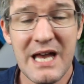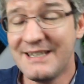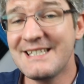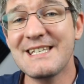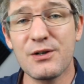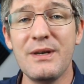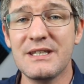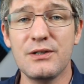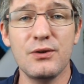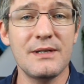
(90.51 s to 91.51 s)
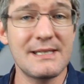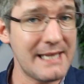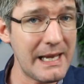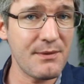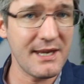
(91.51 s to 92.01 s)
This is going to do the
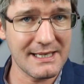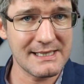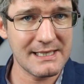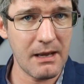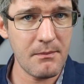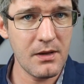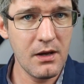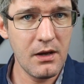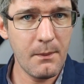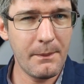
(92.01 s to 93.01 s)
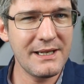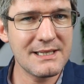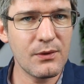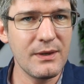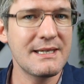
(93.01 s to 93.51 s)
same thing as sum, but
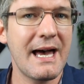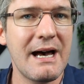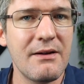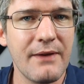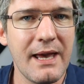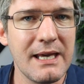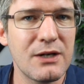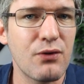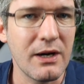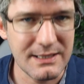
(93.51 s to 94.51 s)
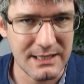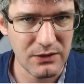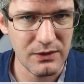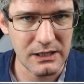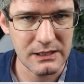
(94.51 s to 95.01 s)
it's going to have a
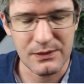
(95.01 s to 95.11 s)
criteria.